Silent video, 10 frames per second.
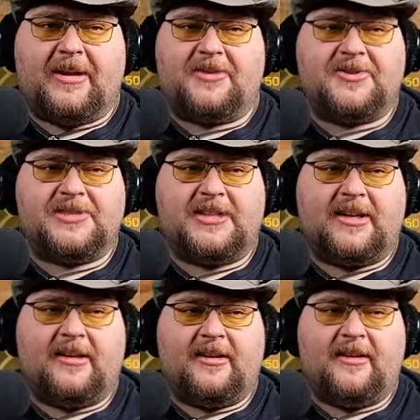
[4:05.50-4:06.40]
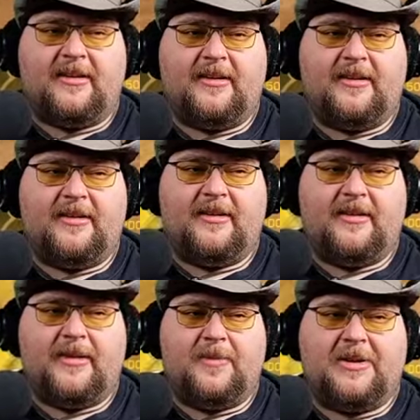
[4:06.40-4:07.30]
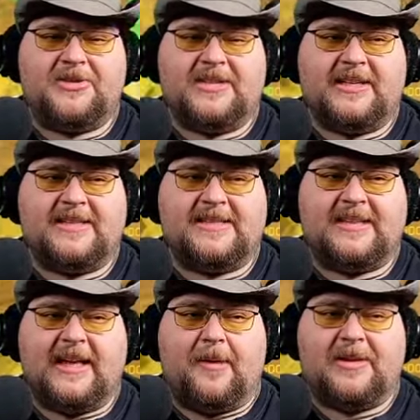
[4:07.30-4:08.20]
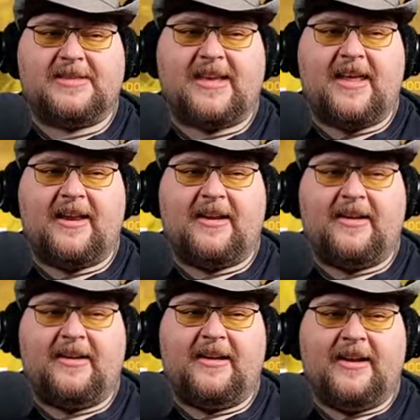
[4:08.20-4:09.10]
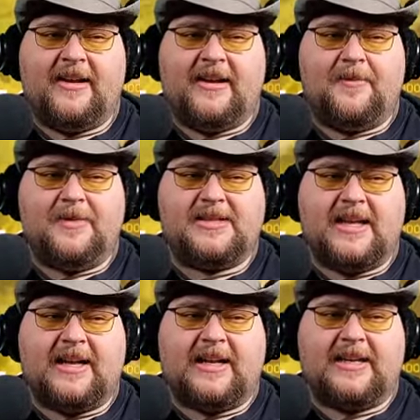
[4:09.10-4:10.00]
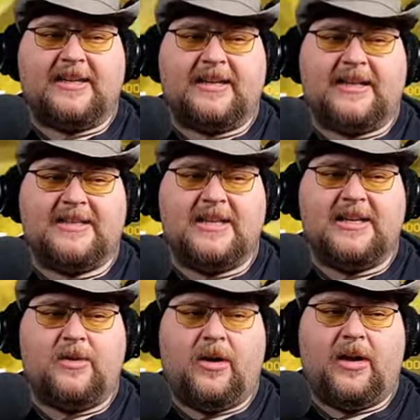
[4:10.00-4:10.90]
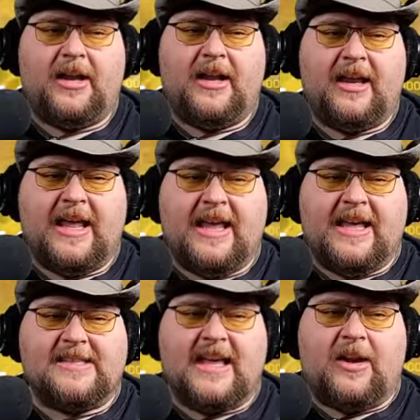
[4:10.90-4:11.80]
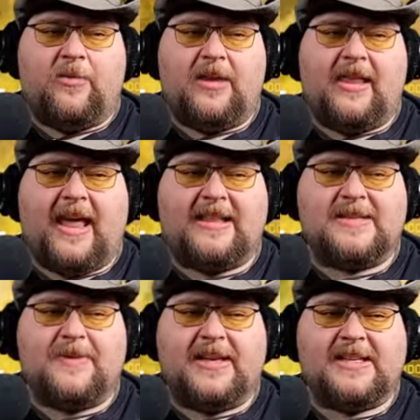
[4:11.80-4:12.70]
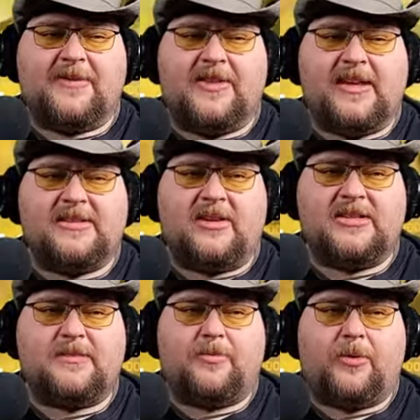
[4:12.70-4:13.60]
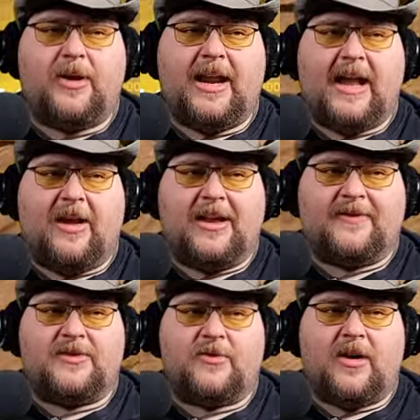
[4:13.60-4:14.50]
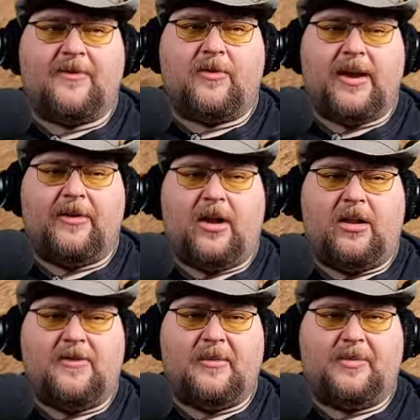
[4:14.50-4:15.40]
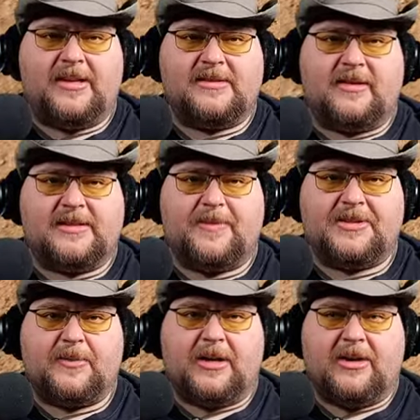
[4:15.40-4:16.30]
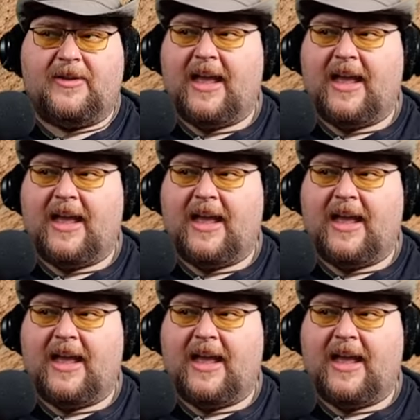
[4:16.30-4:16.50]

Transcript: interesting. It'll be interesting to see. I'm excited. Excited to continue on. See, I don't really like this because everything's all spread out. You have to drive around all over the place, especially when I do